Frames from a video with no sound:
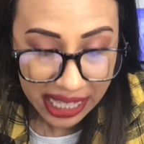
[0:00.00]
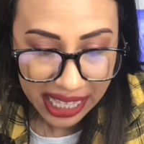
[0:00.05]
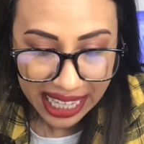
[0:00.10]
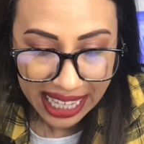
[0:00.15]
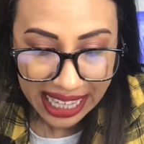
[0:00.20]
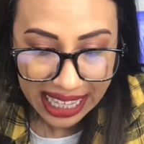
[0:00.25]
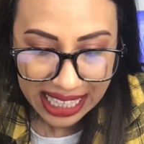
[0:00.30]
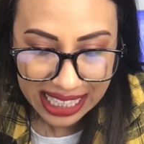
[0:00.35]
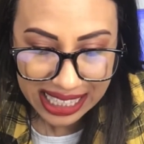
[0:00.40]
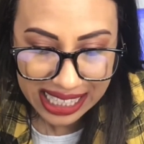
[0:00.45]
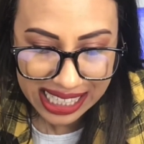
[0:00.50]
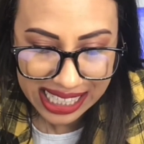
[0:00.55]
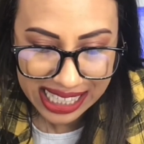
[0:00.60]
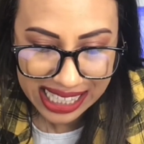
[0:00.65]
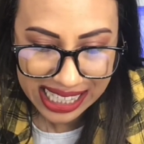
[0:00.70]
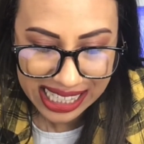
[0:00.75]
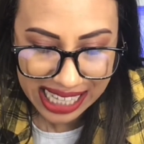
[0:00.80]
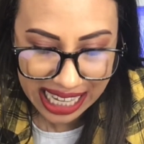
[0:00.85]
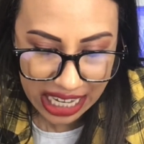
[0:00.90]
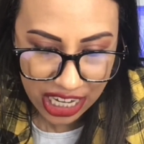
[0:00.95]
This is
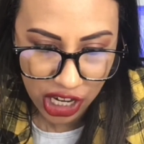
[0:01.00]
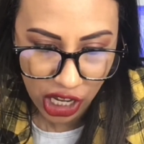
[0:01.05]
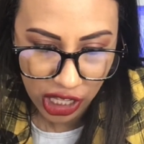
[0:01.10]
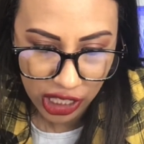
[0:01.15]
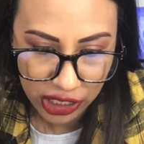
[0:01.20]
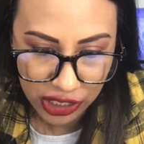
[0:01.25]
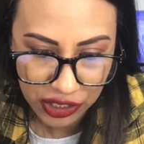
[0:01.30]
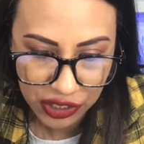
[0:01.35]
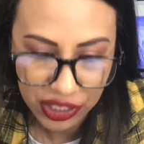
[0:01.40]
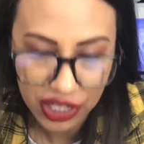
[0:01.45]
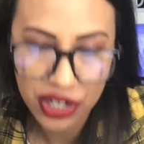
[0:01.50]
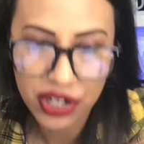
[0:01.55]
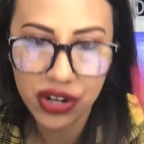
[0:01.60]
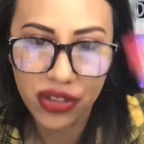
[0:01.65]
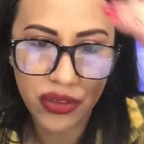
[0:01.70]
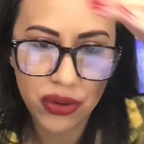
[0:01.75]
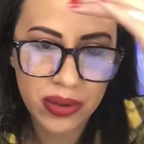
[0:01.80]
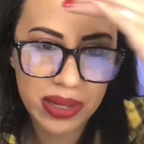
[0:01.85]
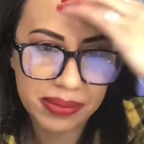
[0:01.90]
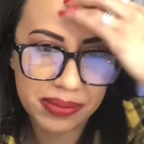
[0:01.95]
$10 on another
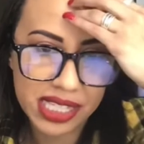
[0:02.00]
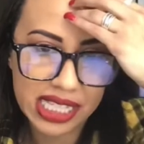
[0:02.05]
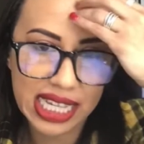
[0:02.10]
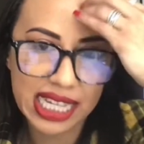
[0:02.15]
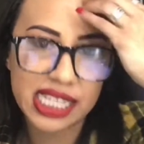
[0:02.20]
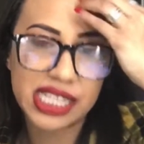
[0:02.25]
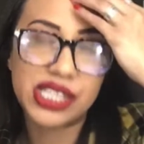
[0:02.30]
website,